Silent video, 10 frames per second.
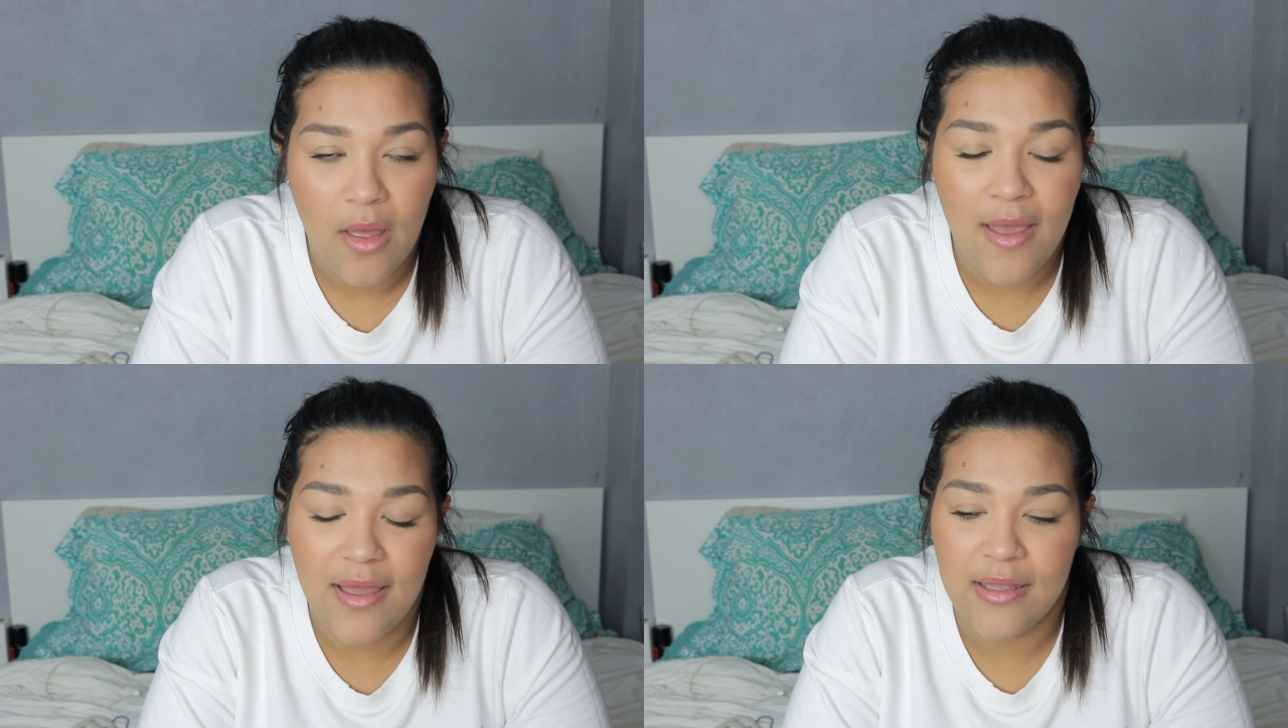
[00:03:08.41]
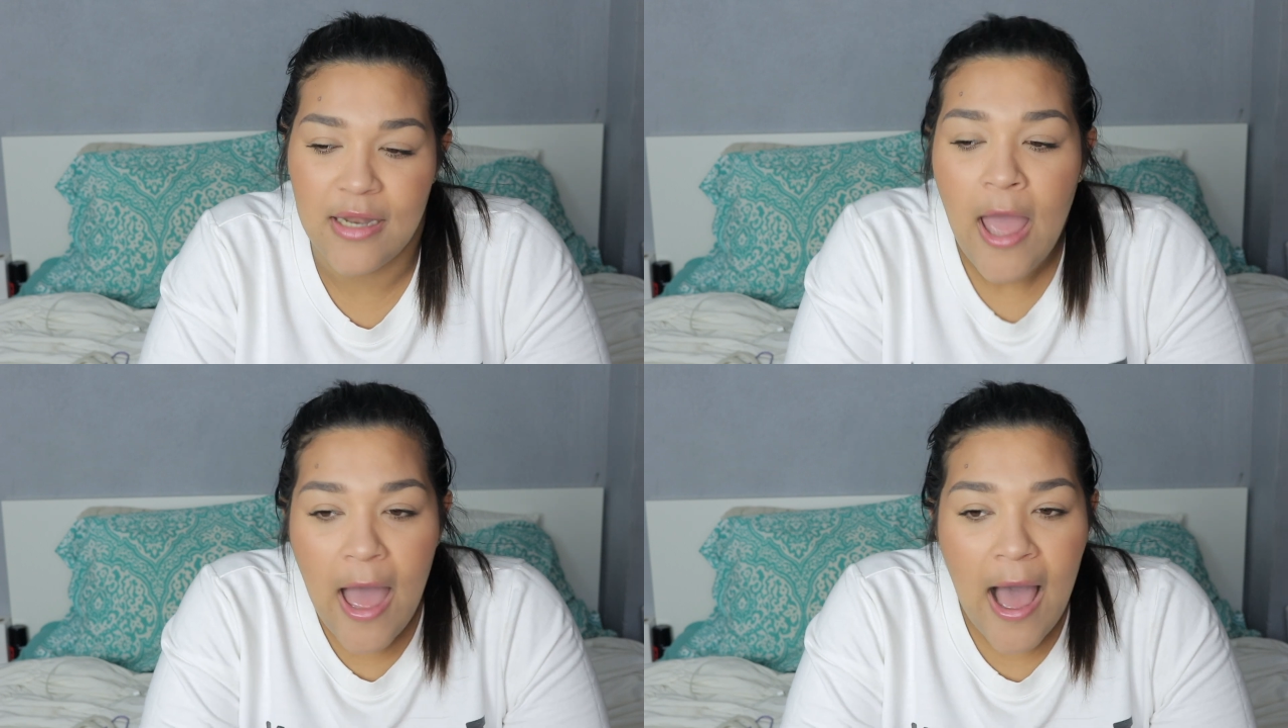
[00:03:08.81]
And
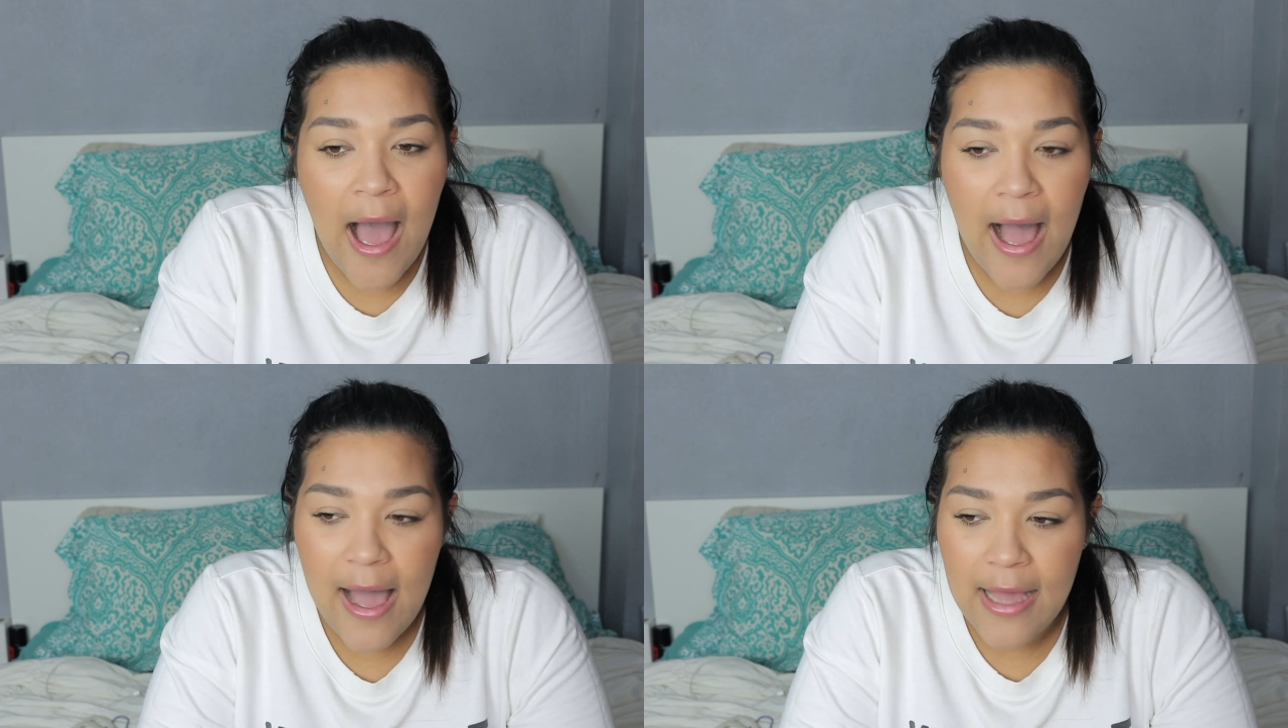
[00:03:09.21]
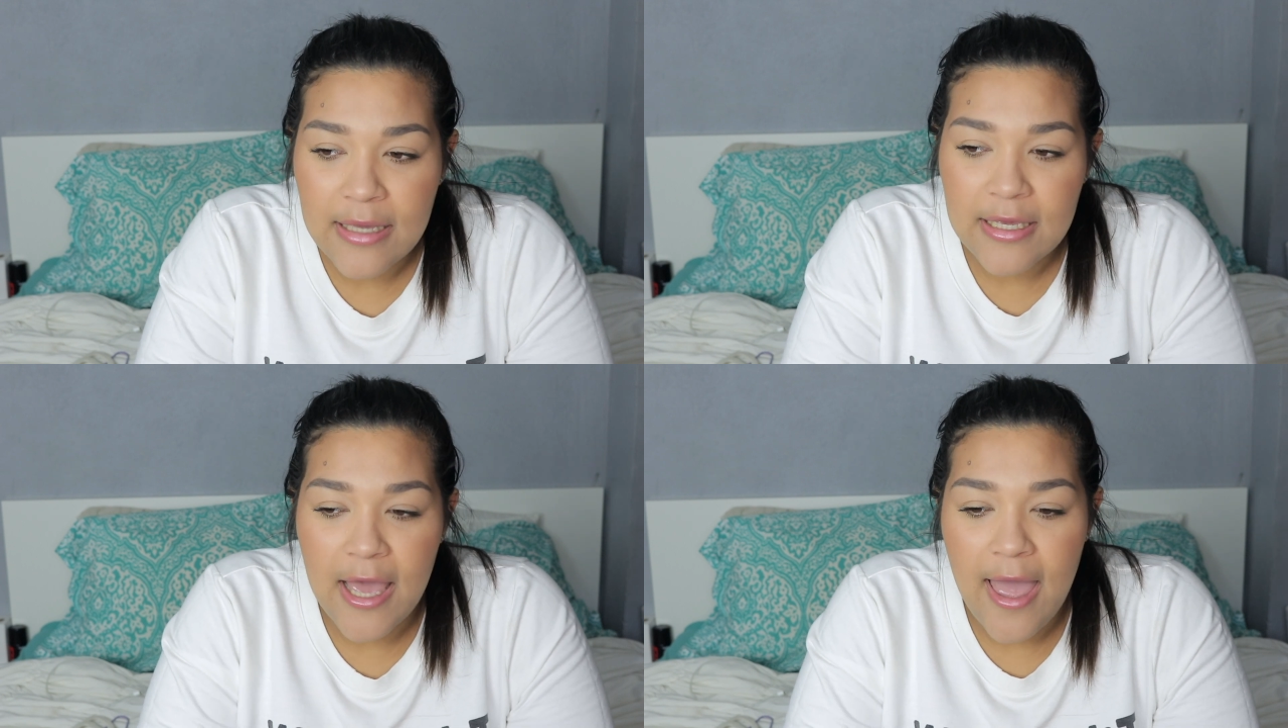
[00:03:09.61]

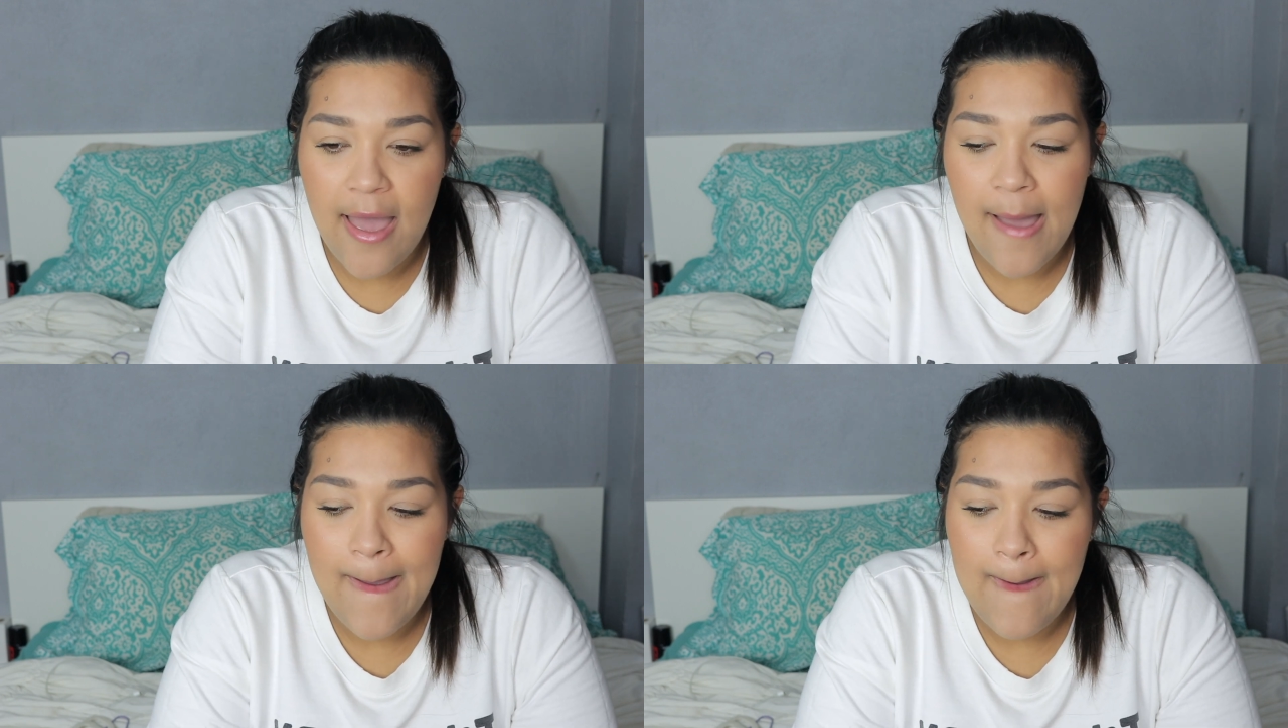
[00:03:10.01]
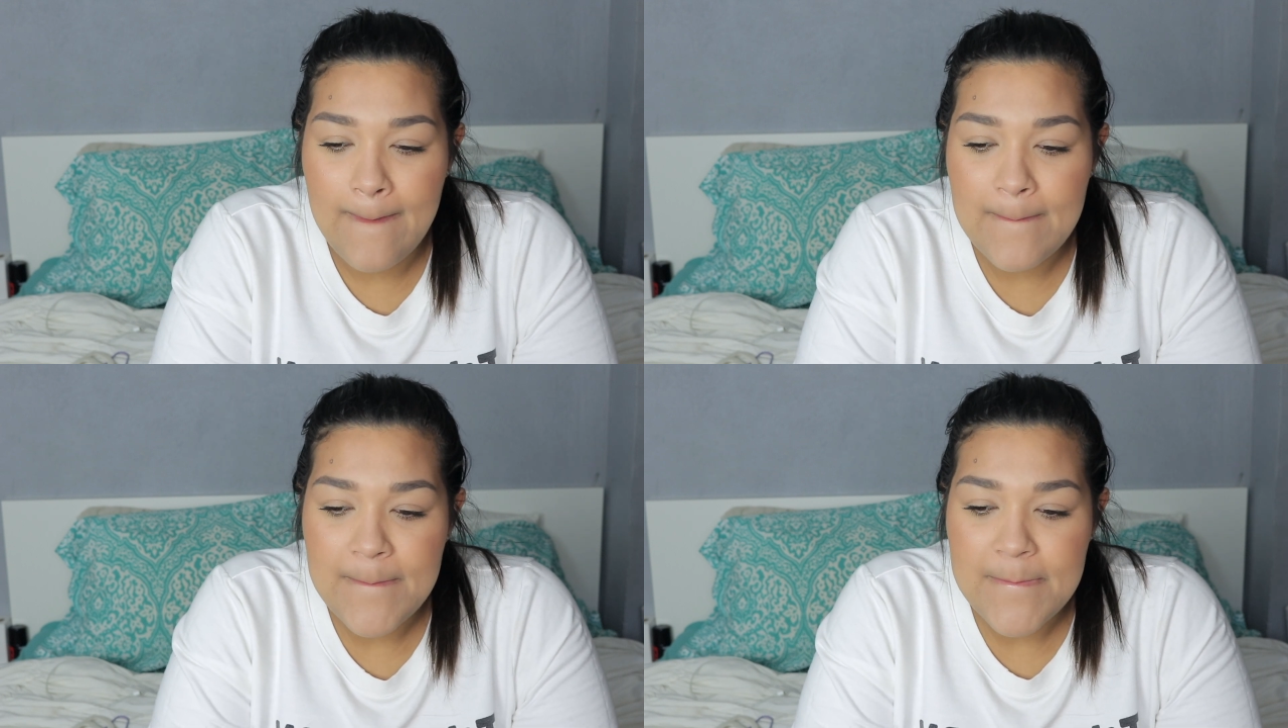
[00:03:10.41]
I
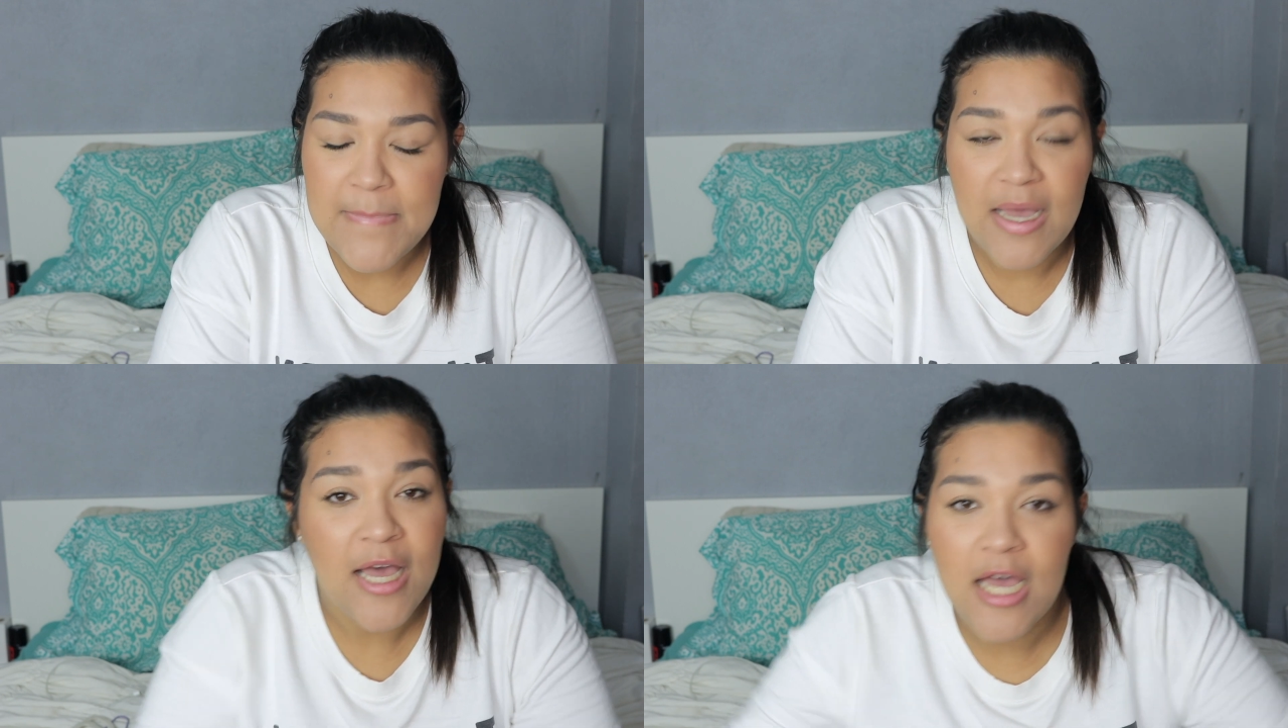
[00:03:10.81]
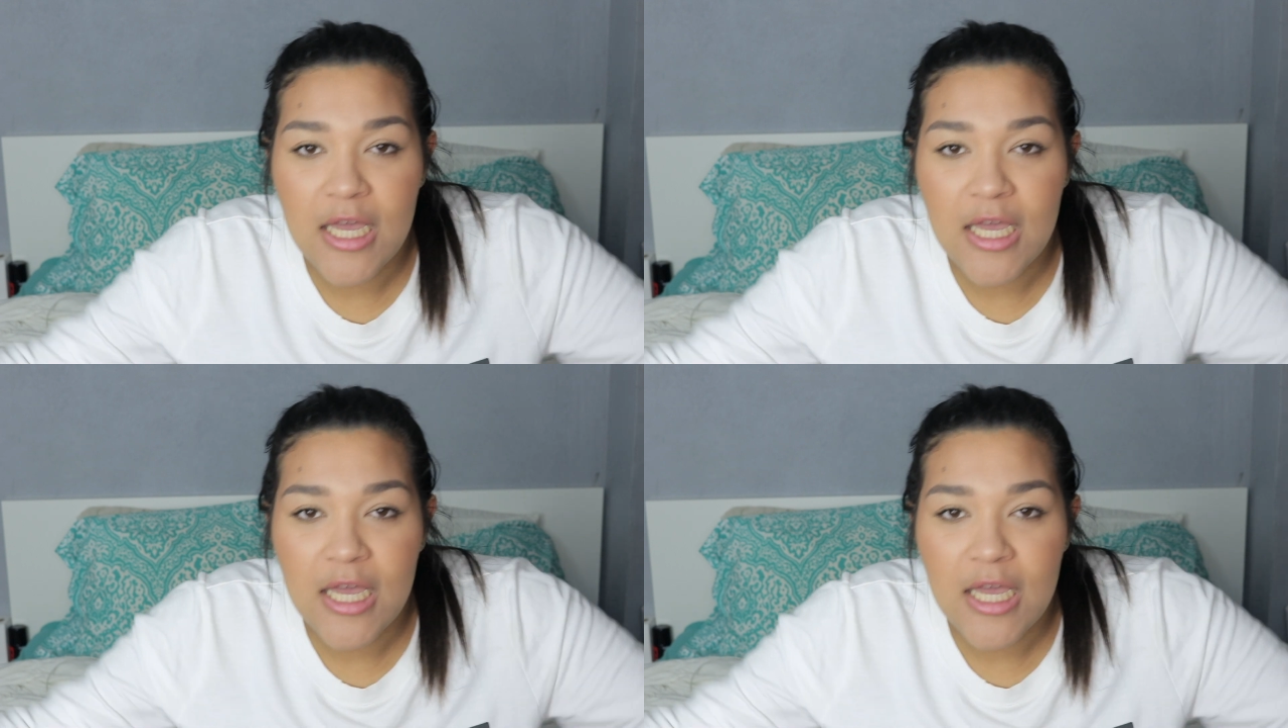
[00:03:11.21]
am